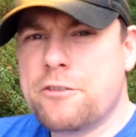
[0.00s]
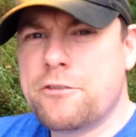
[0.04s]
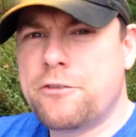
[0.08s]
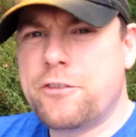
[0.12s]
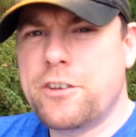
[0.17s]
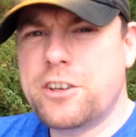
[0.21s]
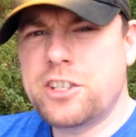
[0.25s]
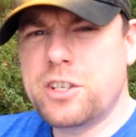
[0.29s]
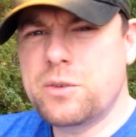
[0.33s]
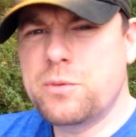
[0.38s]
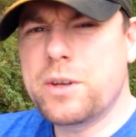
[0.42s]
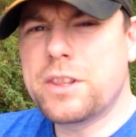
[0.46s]

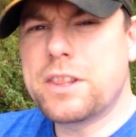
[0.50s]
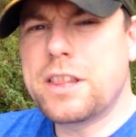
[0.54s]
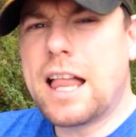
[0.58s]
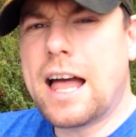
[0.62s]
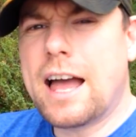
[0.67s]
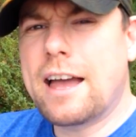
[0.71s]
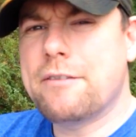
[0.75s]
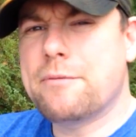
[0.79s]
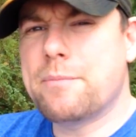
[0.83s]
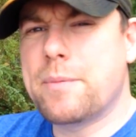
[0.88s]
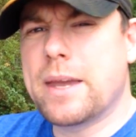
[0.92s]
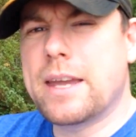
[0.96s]
Fishing with
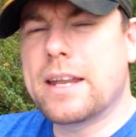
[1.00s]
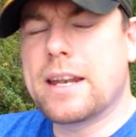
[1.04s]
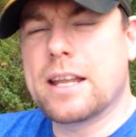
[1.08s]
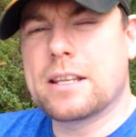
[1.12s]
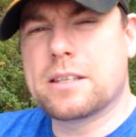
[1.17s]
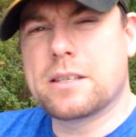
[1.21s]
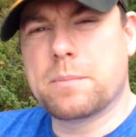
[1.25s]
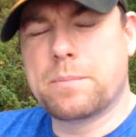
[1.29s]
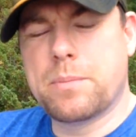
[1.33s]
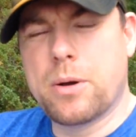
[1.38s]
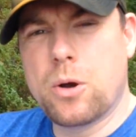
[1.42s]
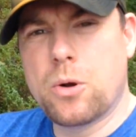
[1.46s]
live bait
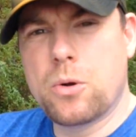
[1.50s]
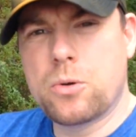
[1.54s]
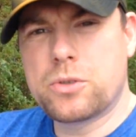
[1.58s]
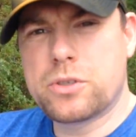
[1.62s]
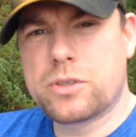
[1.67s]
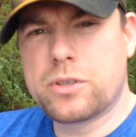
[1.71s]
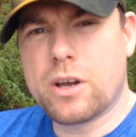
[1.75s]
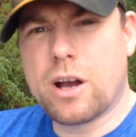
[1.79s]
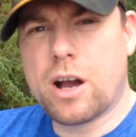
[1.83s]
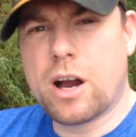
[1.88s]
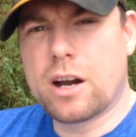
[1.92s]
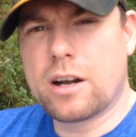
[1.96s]
as
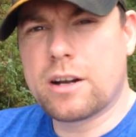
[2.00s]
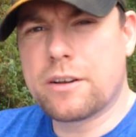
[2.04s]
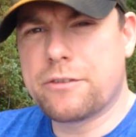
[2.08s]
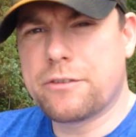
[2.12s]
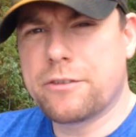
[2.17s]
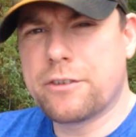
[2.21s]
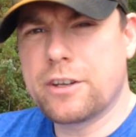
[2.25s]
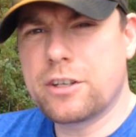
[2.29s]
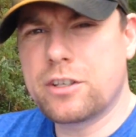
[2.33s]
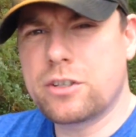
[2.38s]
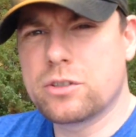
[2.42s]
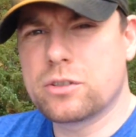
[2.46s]
opposed to
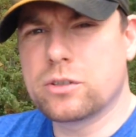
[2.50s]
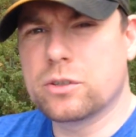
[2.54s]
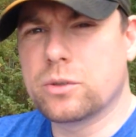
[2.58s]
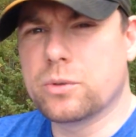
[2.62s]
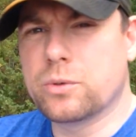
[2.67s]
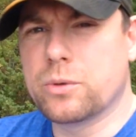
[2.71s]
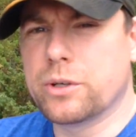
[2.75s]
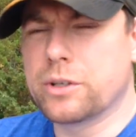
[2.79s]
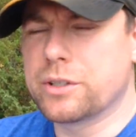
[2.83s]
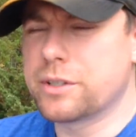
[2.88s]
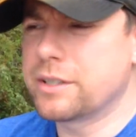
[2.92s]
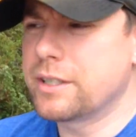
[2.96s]
artificial
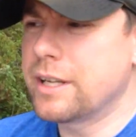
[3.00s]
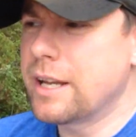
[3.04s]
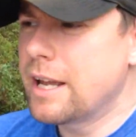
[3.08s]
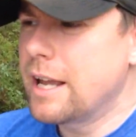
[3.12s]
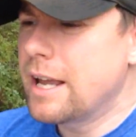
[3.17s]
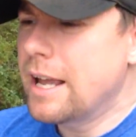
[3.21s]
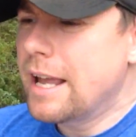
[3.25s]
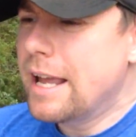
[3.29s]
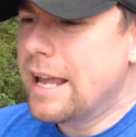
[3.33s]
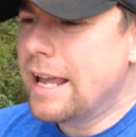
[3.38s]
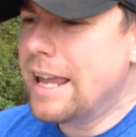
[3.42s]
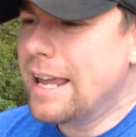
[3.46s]
lures
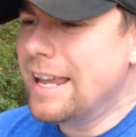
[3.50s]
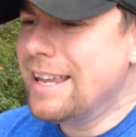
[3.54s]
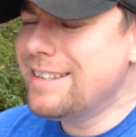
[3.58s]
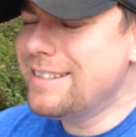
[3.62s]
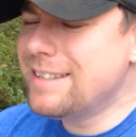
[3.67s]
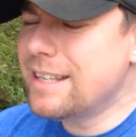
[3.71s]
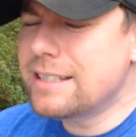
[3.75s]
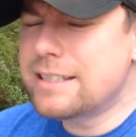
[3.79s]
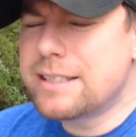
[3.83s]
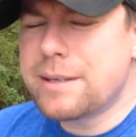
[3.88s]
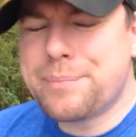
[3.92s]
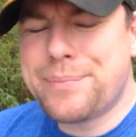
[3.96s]

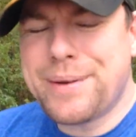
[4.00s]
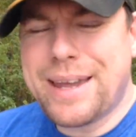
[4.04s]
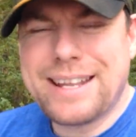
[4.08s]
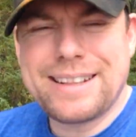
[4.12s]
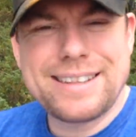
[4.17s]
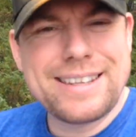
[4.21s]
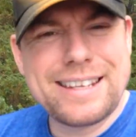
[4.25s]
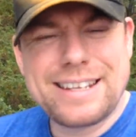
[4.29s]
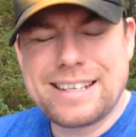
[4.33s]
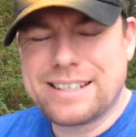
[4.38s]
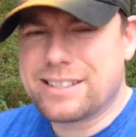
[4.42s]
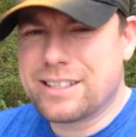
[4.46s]
is a
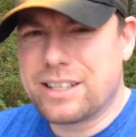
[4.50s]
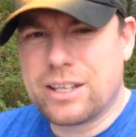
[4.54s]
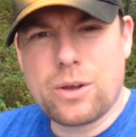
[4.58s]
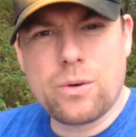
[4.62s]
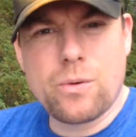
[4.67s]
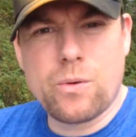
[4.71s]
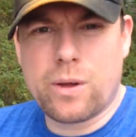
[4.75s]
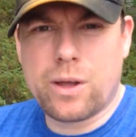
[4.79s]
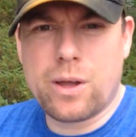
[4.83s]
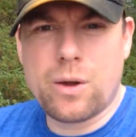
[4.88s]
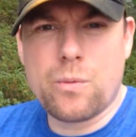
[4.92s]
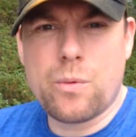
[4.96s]
debate that isn't
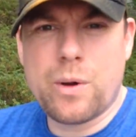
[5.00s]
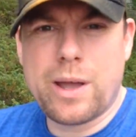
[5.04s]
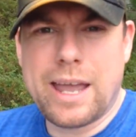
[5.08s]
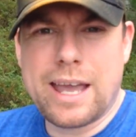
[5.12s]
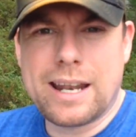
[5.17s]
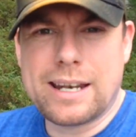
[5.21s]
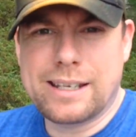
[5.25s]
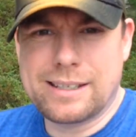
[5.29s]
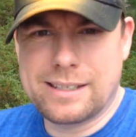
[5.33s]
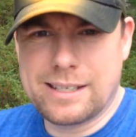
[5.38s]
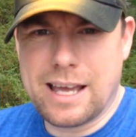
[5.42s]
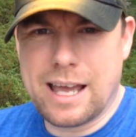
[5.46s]
going away
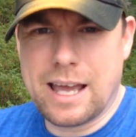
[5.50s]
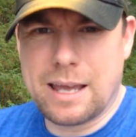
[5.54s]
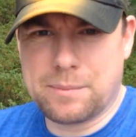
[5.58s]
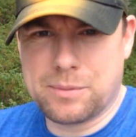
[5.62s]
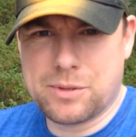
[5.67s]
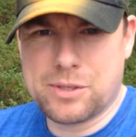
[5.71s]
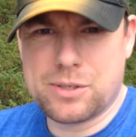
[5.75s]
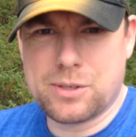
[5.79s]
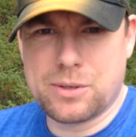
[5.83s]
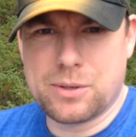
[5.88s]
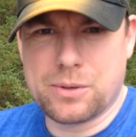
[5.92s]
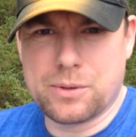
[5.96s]
anytime
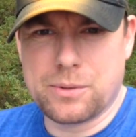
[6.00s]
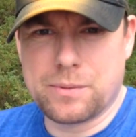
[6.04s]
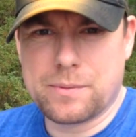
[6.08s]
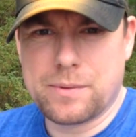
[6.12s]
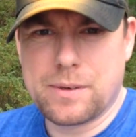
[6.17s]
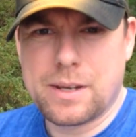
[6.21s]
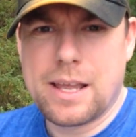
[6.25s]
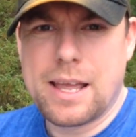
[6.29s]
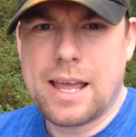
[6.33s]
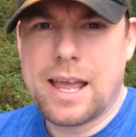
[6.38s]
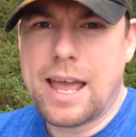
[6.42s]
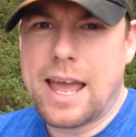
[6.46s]
soon.
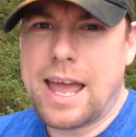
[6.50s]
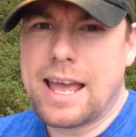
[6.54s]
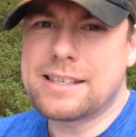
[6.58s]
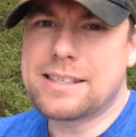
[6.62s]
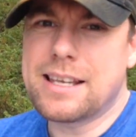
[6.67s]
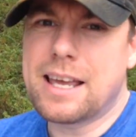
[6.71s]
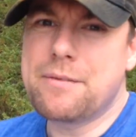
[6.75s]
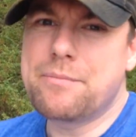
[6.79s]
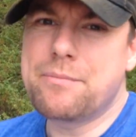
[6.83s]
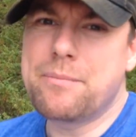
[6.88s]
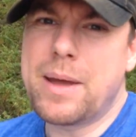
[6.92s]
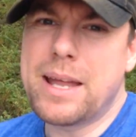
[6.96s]

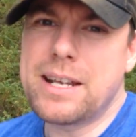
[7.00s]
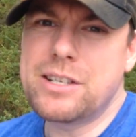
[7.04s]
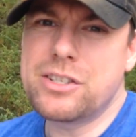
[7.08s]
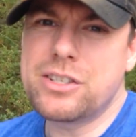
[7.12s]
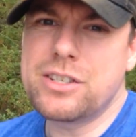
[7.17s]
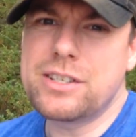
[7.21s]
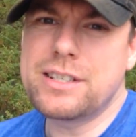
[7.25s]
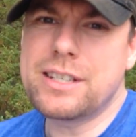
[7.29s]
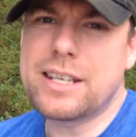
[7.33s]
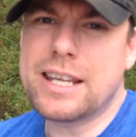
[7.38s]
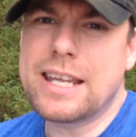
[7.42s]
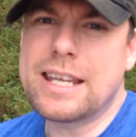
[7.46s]
As I've
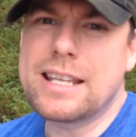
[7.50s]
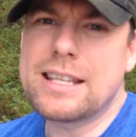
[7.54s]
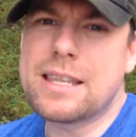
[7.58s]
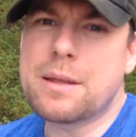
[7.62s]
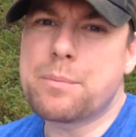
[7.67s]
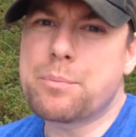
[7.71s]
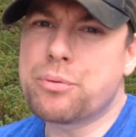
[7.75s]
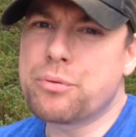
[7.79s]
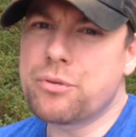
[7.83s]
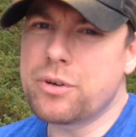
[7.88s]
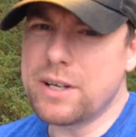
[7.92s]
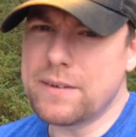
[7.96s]
mentioned in
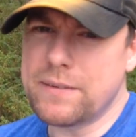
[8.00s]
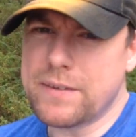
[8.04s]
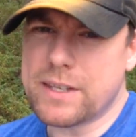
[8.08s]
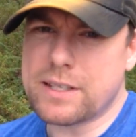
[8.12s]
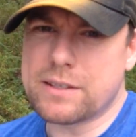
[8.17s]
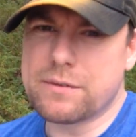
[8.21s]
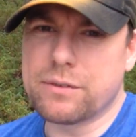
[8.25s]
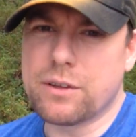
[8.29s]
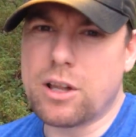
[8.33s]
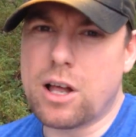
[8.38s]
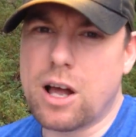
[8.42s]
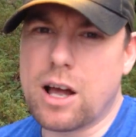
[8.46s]
the
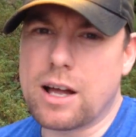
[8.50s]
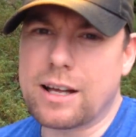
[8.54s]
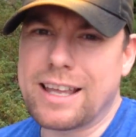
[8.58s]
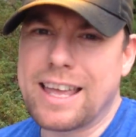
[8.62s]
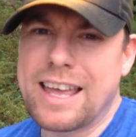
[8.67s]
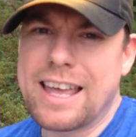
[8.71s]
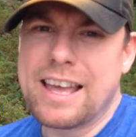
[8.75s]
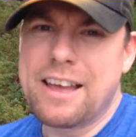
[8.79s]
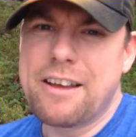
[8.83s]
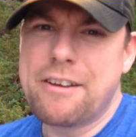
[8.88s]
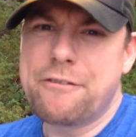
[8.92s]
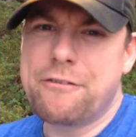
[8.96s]
previous vlog,
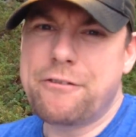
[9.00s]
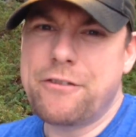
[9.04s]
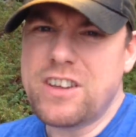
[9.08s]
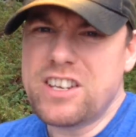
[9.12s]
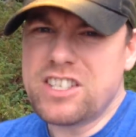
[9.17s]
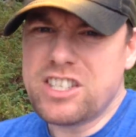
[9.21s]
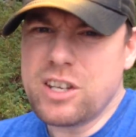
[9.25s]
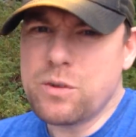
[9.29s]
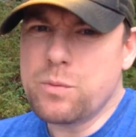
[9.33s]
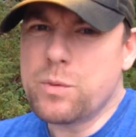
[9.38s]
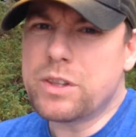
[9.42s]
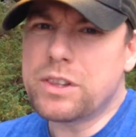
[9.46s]

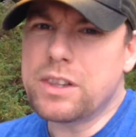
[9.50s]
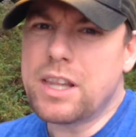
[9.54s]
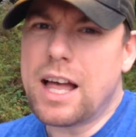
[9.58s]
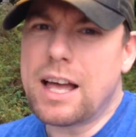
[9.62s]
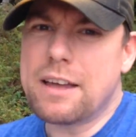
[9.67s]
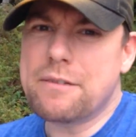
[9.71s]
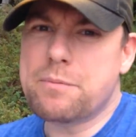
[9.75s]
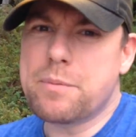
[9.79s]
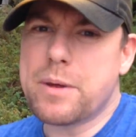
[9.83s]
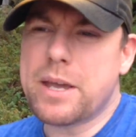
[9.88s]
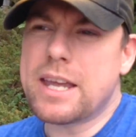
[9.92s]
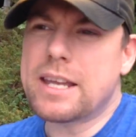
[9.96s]
fishing with
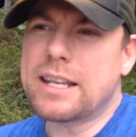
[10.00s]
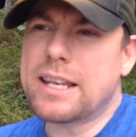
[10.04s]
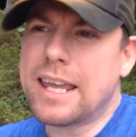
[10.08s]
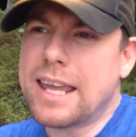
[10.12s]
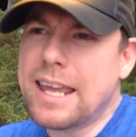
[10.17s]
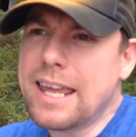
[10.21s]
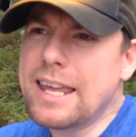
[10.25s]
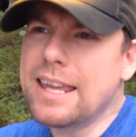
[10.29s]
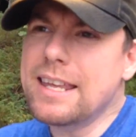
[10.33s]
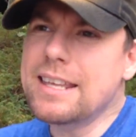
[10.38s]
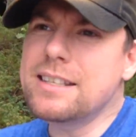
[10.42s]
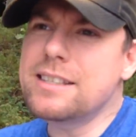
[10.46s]
live bait
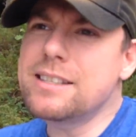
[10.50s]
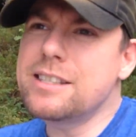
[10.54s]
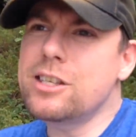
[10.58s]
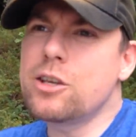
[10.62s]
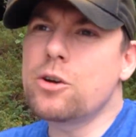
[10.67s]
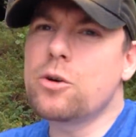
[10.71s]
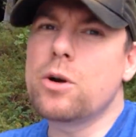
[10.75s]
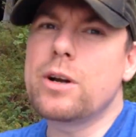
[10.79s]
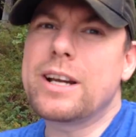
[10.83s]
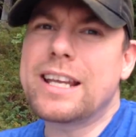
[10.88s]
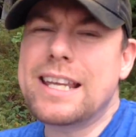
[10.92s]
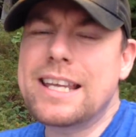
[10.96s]
is
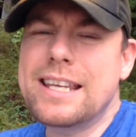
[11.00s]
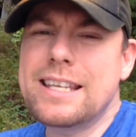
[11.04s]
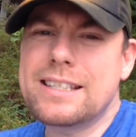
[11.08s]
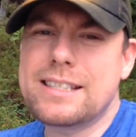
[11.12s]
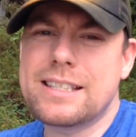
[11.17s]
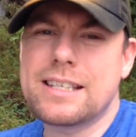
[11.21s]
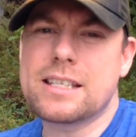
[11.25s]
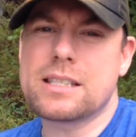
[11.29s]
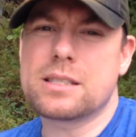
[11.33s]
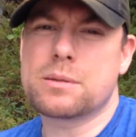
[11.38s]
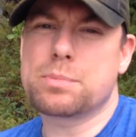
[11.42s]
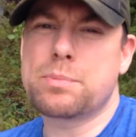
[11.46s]
your
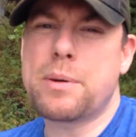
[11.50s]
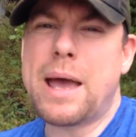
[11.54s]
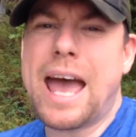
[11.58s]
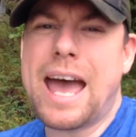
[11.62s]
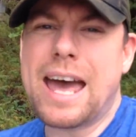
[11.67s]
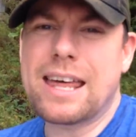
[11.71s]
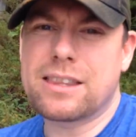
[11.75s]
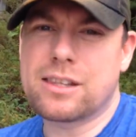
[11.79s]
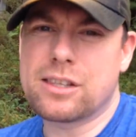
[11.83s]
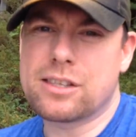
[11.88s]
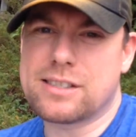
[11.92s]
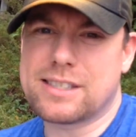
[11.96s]
easiest
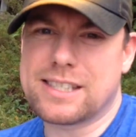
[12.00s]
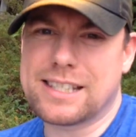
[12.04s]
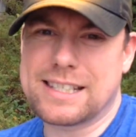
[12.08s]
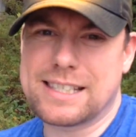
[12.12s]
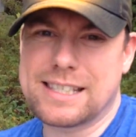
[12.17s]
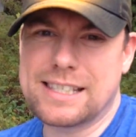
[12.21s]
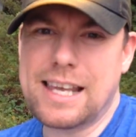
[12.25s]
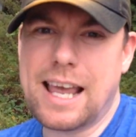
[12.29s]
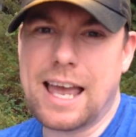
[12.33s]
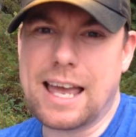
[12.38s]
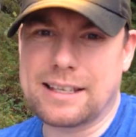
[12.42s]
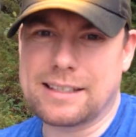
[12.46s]
path to
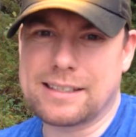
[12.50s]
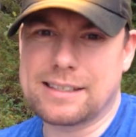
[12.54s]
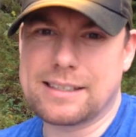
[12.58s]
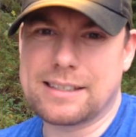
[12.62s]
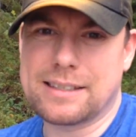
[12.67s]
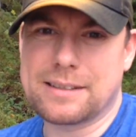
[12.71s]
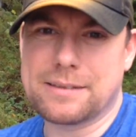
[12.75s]
success.